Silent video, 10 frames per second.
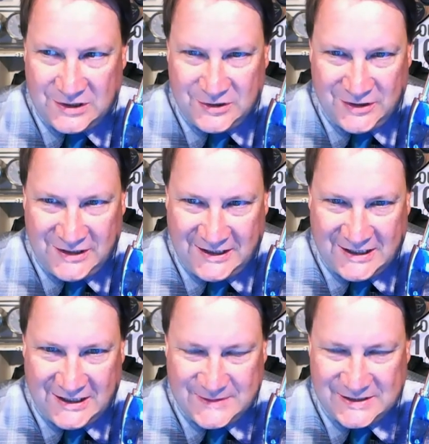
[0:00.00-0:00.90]
early today,
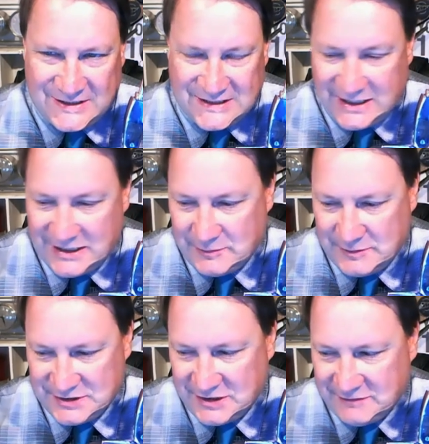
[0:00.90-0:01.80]
guys, because
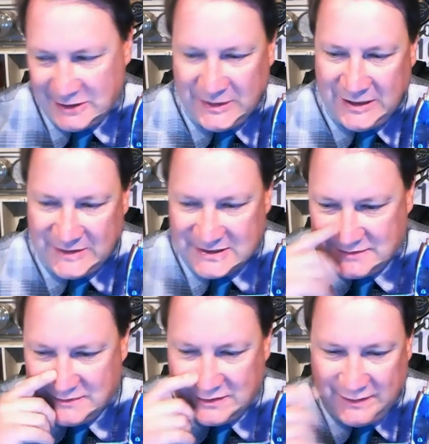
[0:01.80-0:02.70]
we're starting right away because
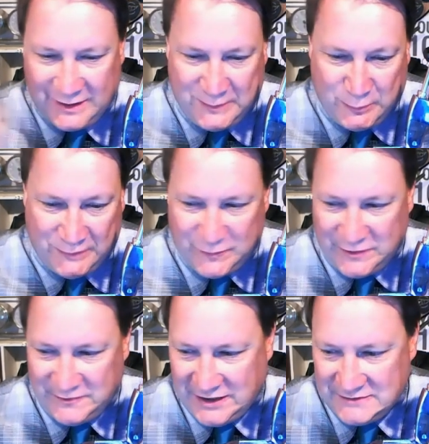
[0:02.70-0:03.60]
I'm going to be out of here at
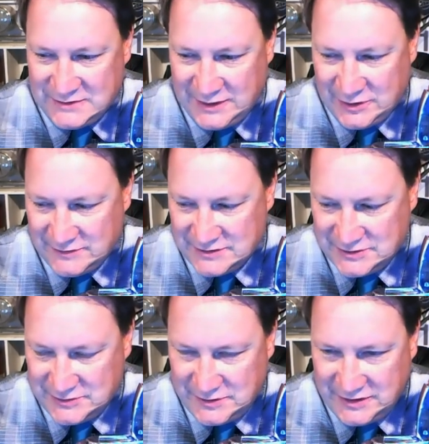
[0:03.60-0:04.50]
1:45 to head over
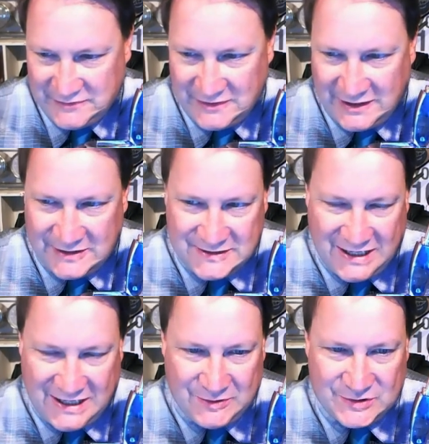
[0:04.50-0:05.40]
to the Flyers
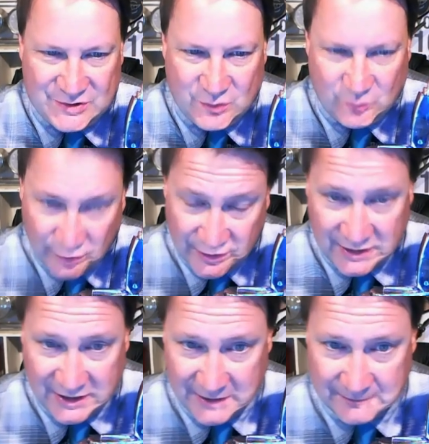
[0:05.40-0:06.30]
Capitals rookie
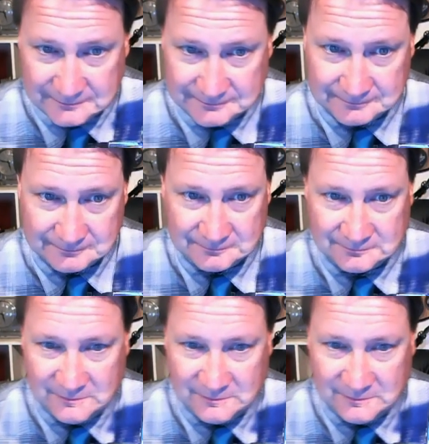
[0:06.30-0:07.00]
game.